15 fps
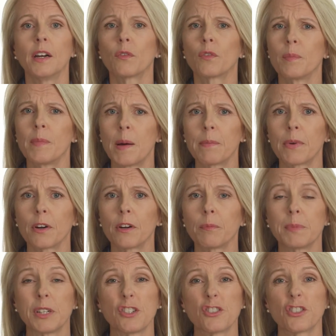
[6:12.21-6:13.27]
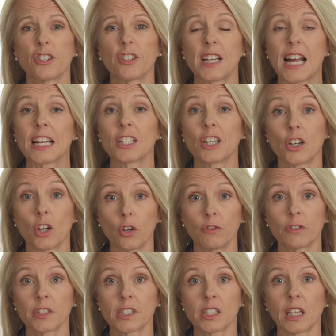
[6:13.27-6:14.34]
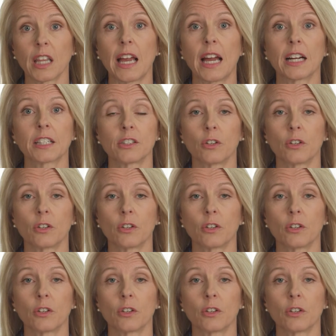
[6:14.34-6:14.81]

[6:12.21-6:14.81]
Remember, be sure not to overselect